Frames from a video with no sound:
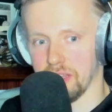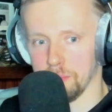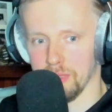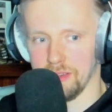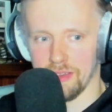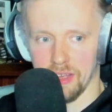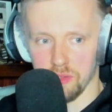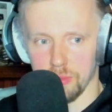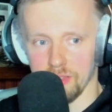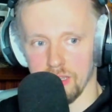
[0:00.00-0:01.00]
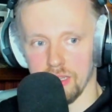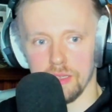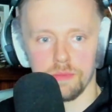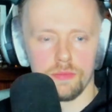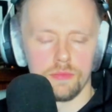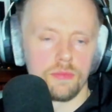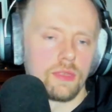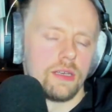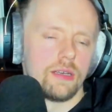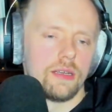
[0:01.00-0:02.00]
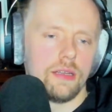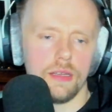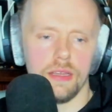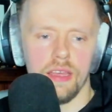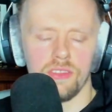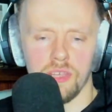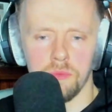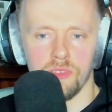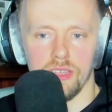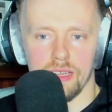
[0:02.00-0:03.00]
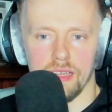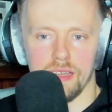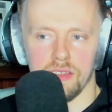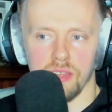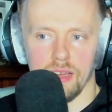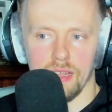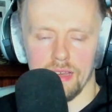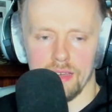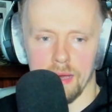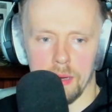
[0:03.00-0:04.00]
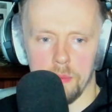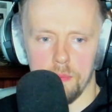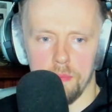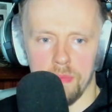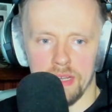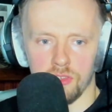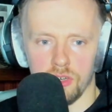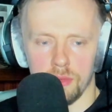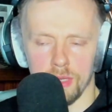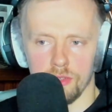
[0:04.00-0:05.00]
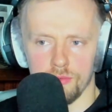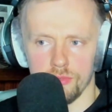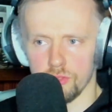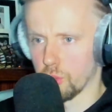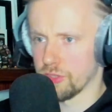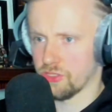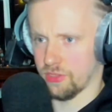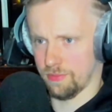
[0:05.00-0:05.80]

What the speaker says: name that it has, but yeah, it seems it is like a mini tournament of sorts.